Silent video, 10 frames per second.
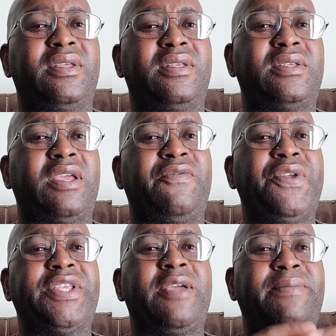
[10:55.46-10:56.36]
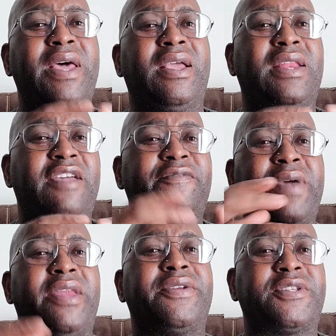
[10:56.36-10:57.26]
So if we say Black Lives
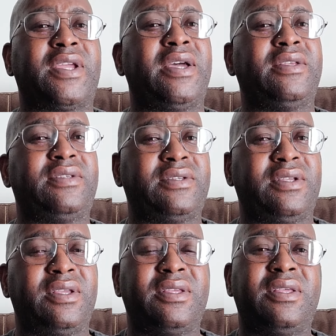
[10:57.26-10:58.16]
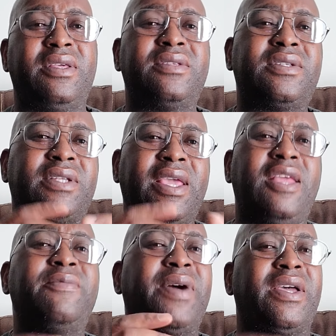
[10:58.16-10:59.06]
Matters, guys,
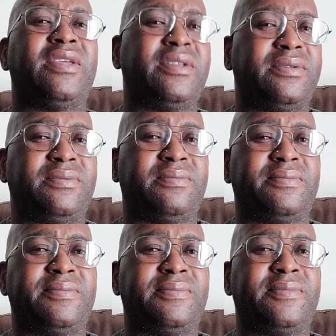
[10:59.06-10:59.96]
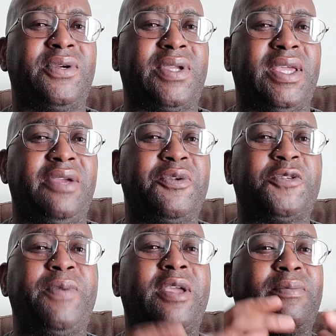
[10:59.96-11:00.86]
stand by it. Okay?
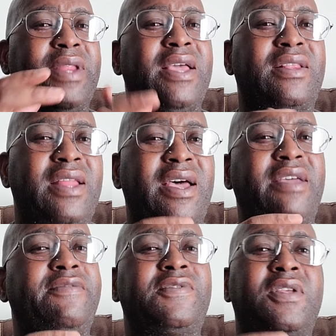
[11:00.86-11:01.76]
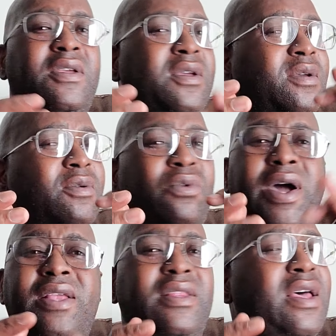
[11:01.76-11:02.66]
Respect black lives,
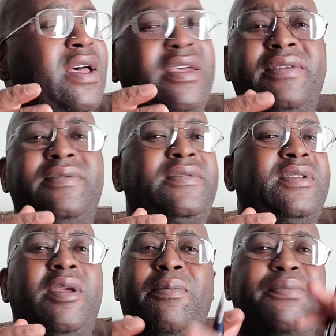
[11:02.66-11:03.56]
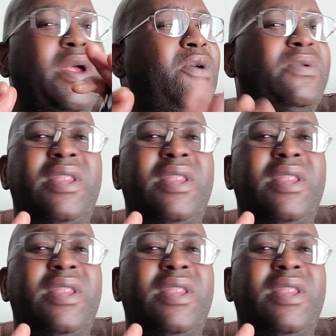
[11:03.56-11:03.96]
white lives, brown